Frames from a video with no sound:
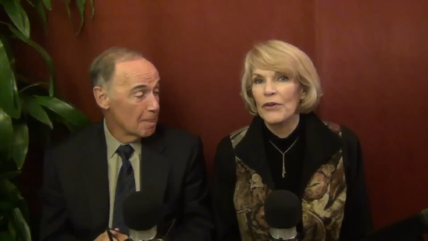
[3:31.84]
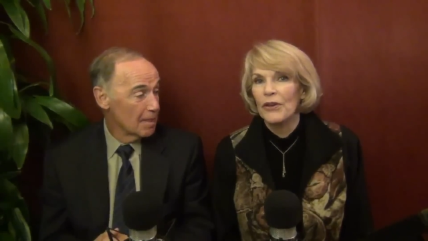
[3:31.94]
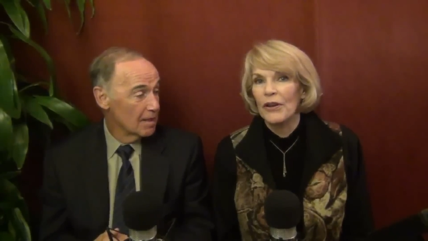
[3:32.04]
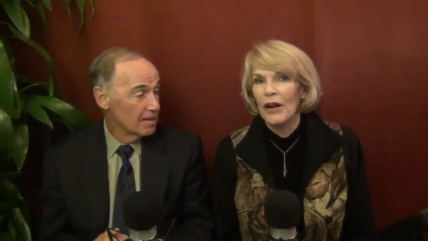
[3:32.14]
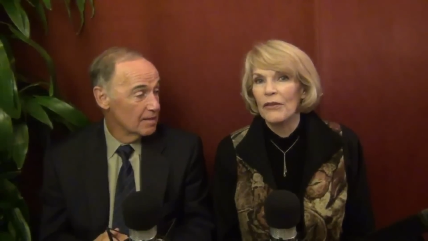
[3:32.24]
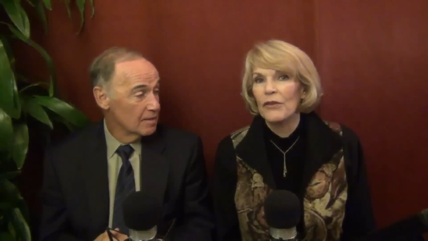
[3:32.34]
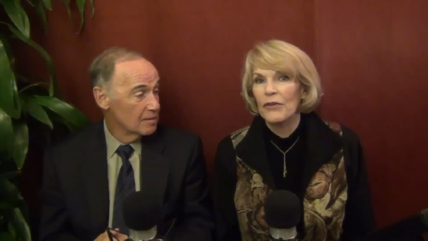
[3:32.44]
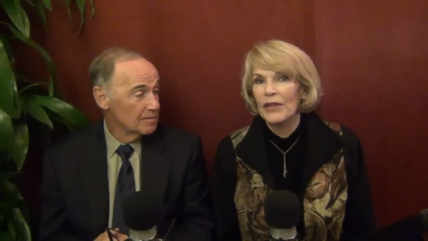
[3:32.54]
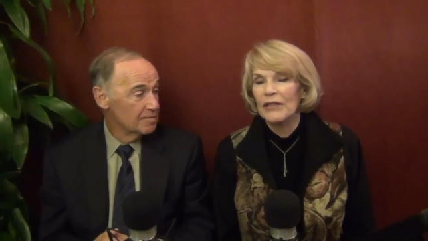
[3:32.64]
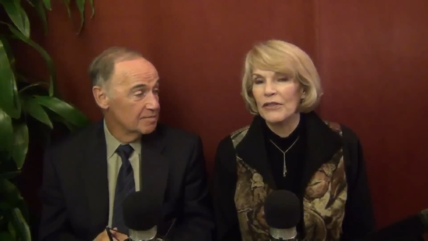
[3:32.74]
Speaker 1: that there are other
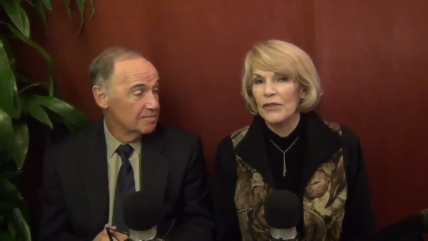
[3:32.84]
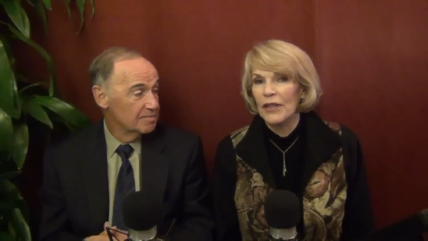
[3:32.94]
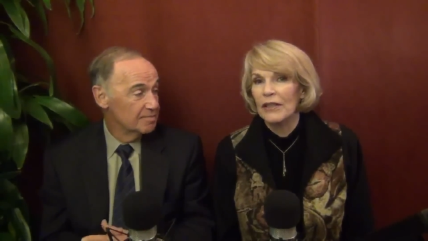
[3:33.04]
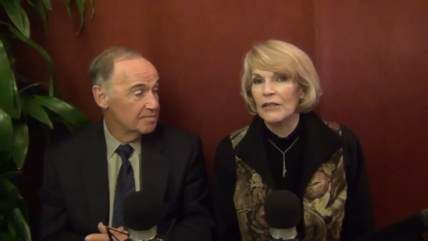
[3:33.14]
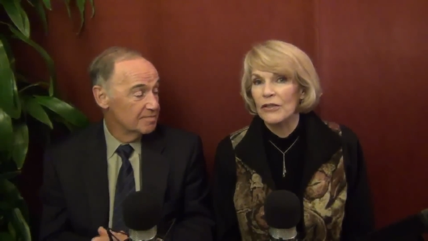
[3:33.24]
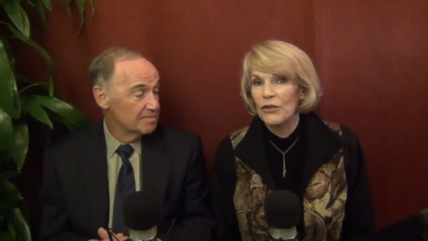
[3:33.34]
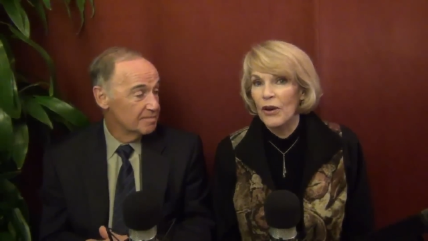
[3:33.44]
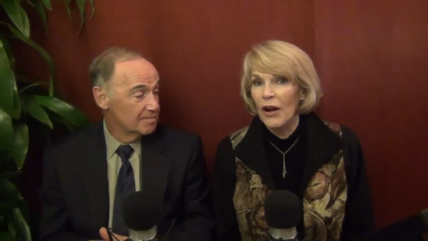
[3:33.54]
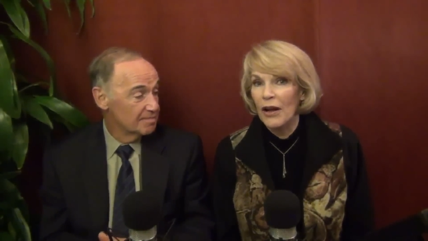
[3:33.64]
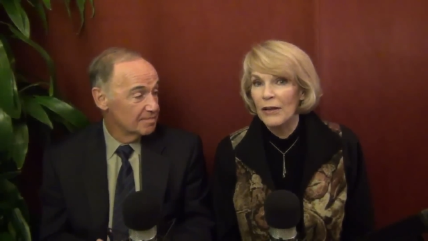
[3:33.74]
things that they can
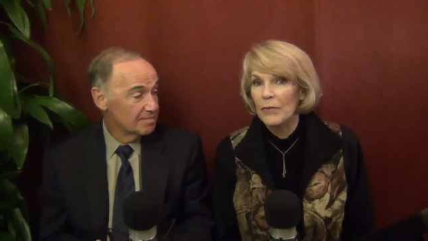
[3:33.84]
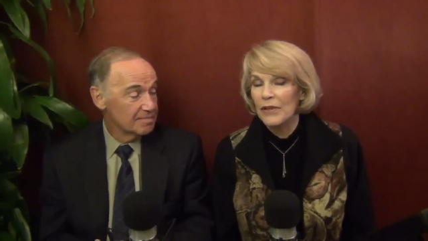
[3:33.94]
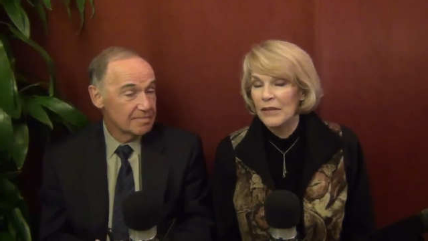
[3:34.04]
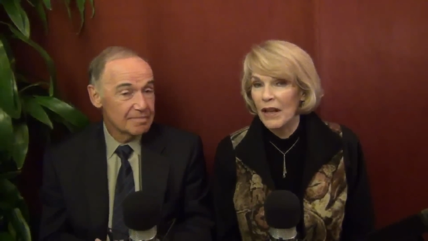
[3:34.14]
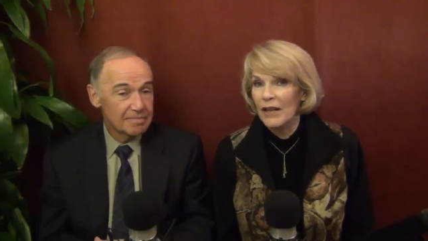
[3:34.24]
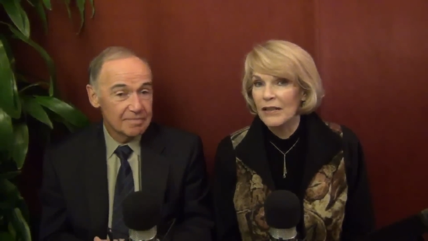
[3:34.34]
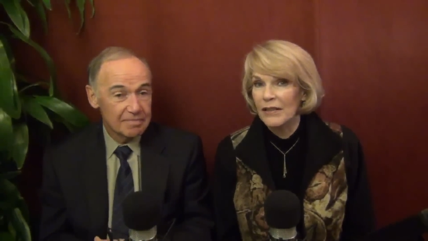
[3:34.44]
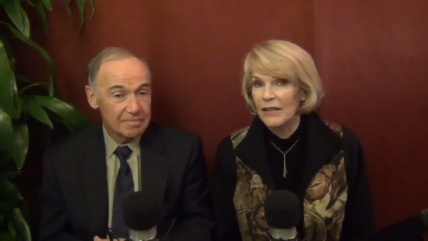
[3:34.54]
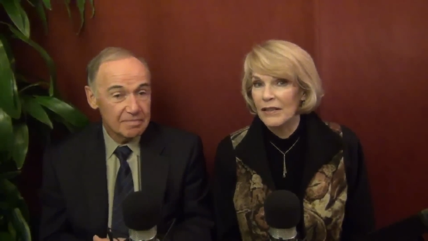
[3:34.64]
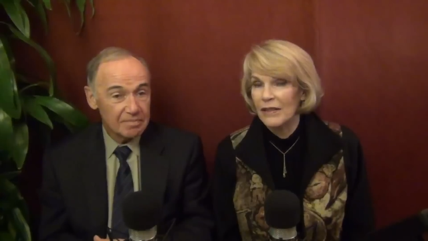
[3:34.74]
try
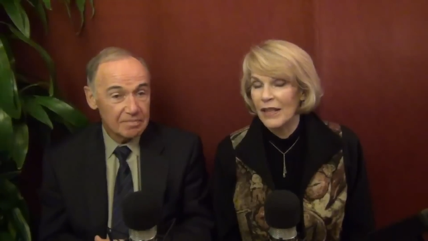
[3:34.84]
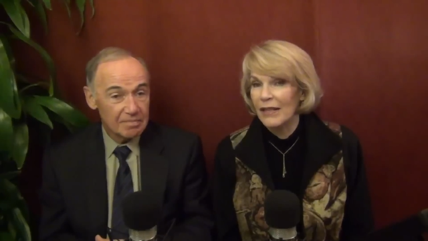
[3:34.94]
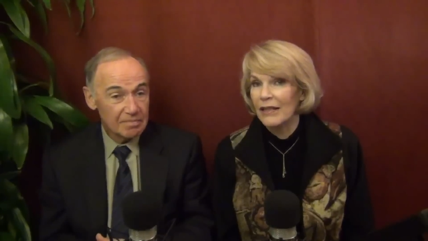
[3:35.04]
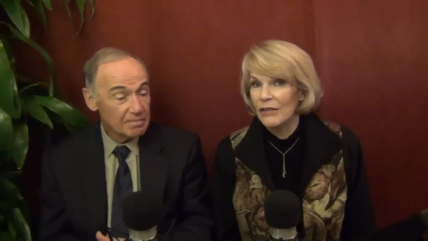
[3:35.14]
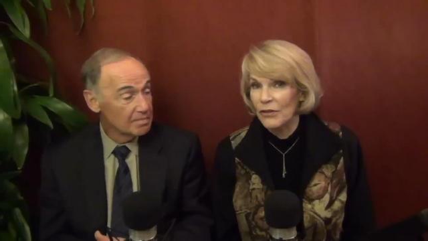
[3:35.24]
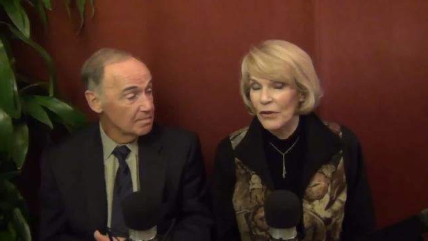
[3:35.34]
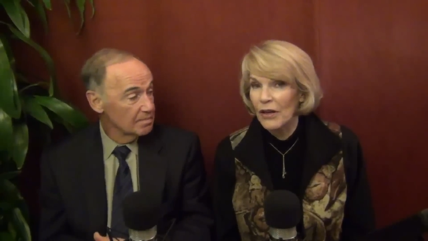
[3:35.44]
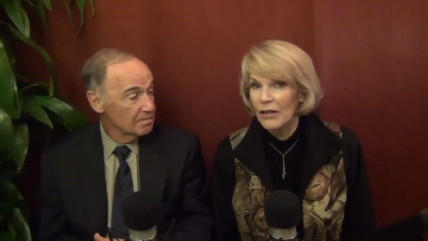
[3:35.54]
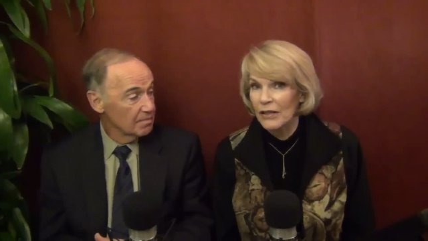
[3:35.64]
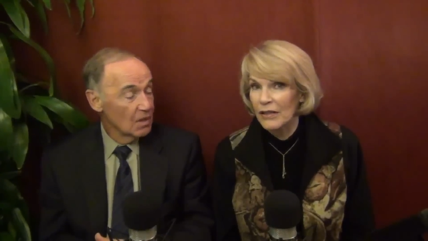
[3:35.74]
besides taking
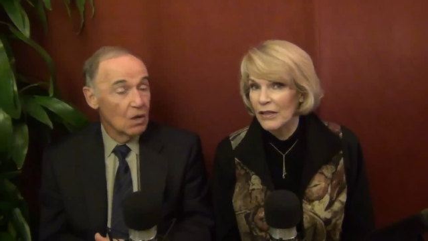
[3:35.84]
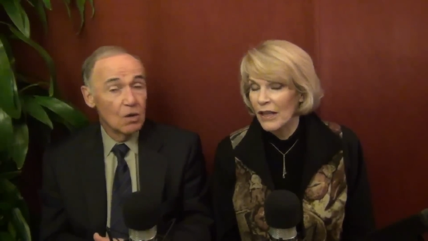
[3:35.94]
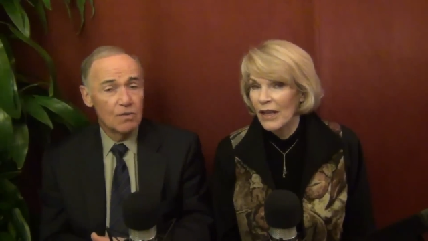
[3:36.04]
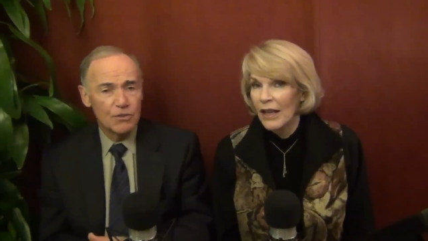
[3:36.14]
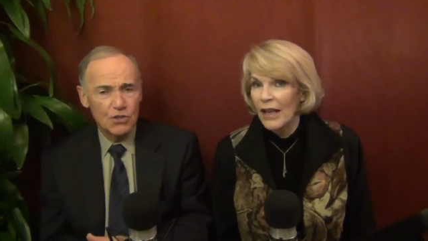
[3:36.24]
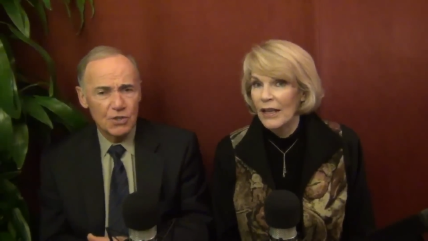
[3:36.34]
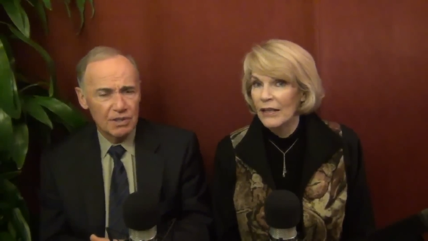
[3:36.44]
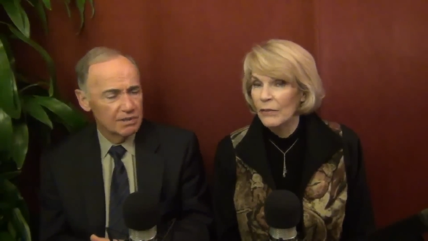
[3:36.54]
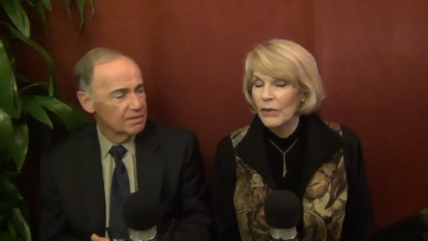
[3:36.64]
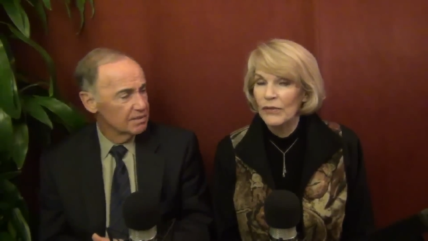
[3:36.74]
drugs. Oh, for
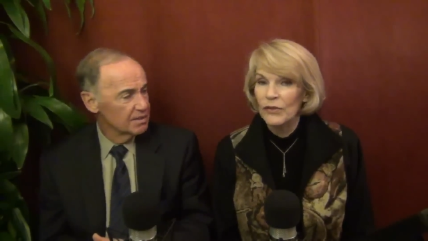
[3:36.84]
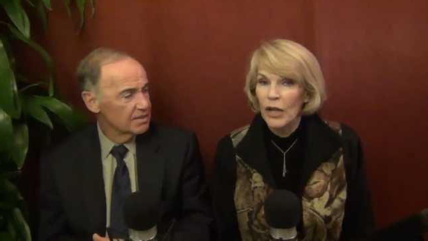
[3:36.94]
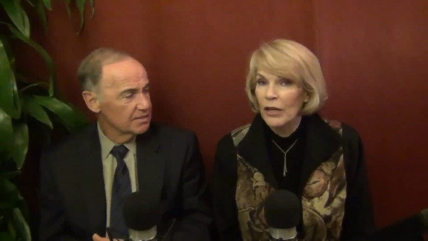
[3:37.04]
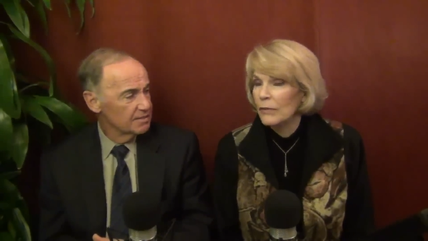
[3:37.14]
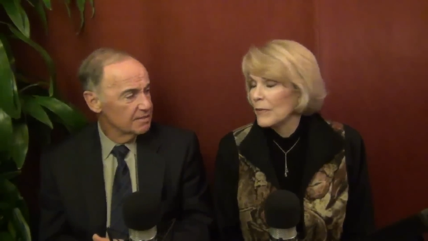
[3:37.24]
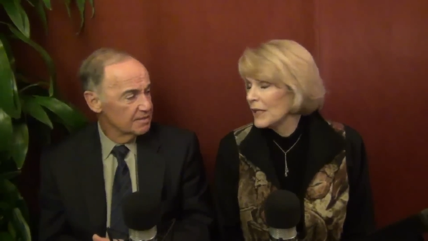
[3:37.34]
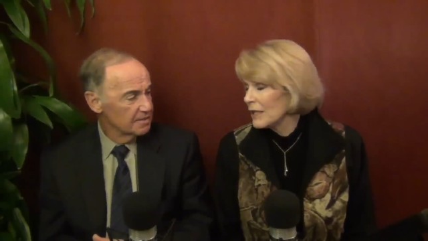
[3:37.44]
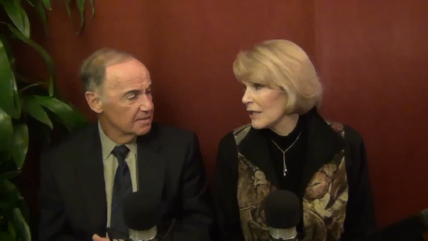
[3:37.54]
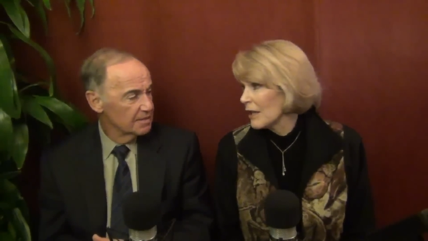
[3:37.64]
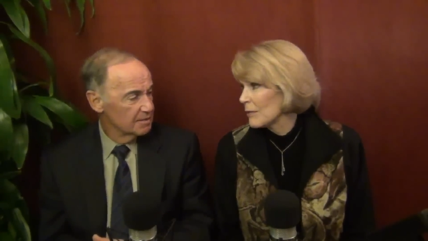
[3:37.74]
sure. And we've talked
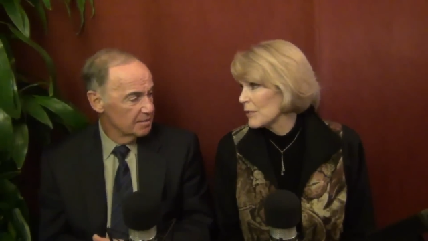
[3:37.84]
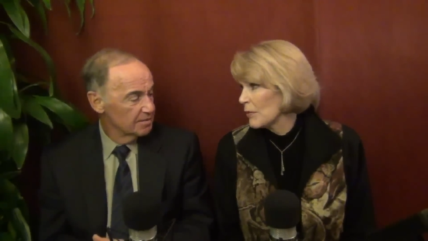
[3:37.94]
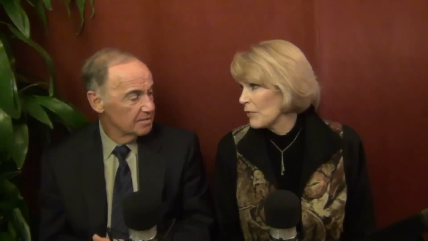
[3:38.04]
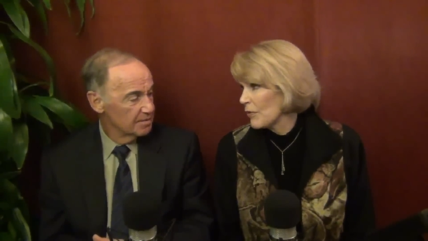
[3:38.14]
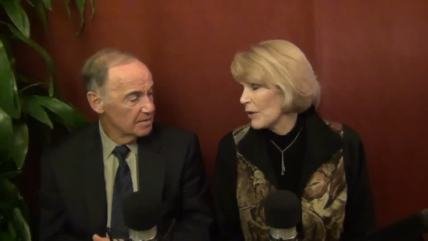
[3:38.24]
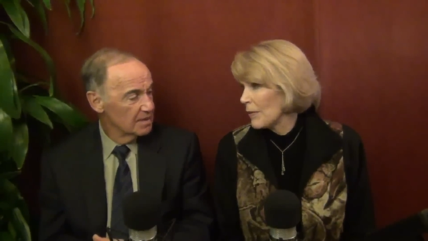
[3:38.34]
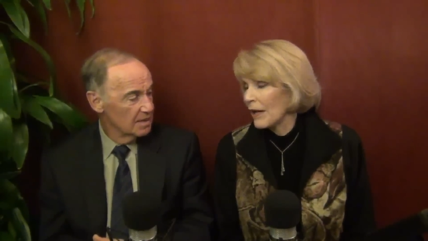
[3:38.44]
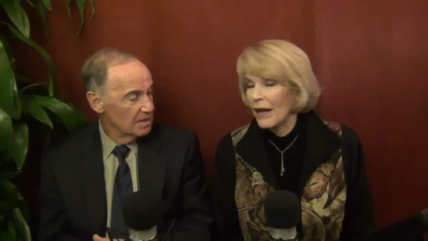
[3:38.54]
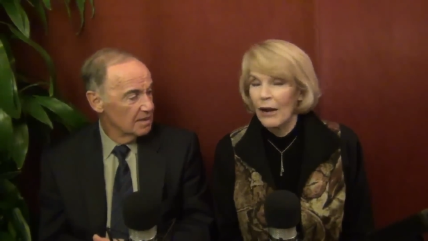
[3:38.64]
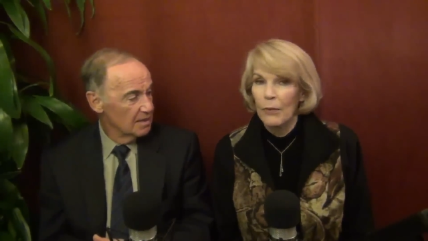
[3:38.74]
many times before
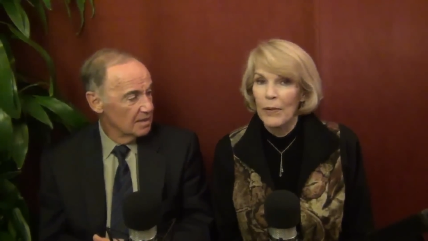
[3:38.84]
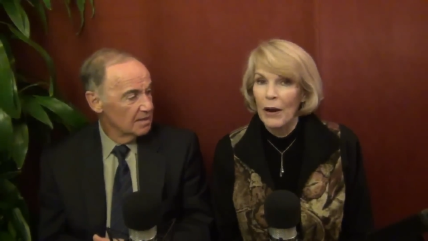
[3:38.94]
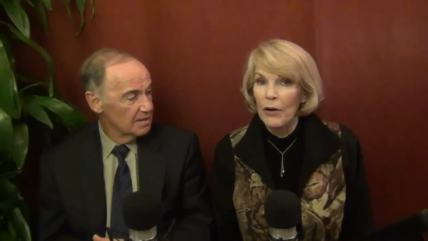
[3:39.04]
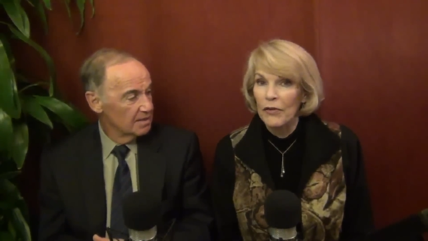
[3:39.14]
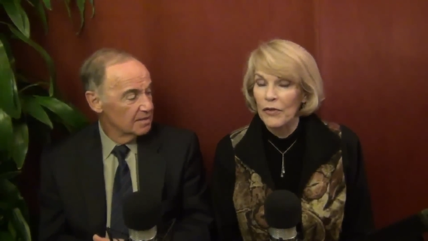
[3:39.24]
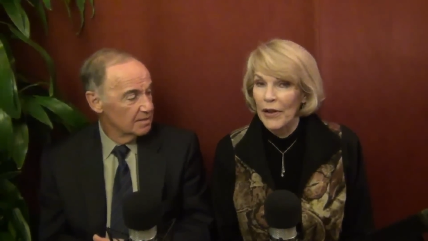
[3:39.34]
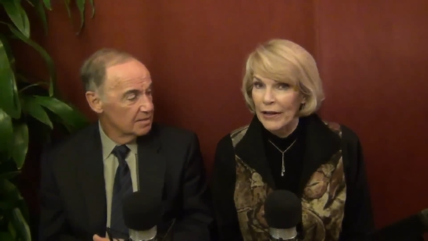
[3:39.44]
about how powerful